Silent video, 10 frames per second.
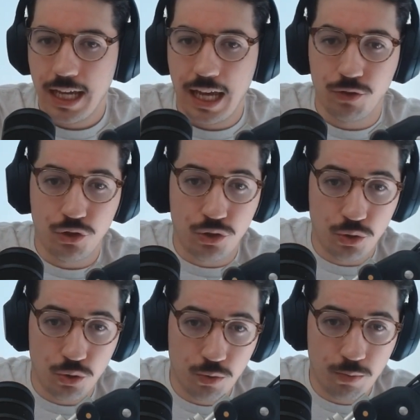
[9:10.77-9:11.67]
If you
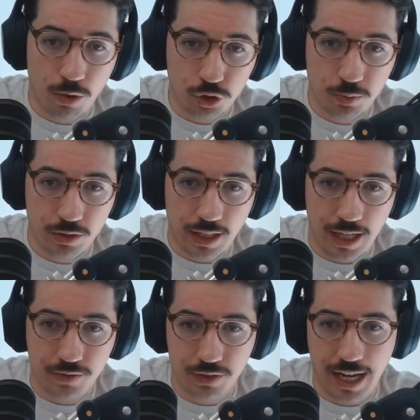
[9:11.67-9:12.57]
do multiple
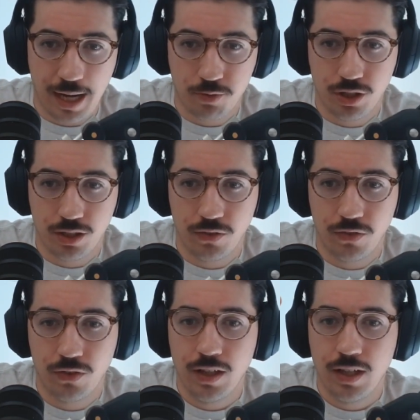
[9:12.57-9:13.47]
lines for captions,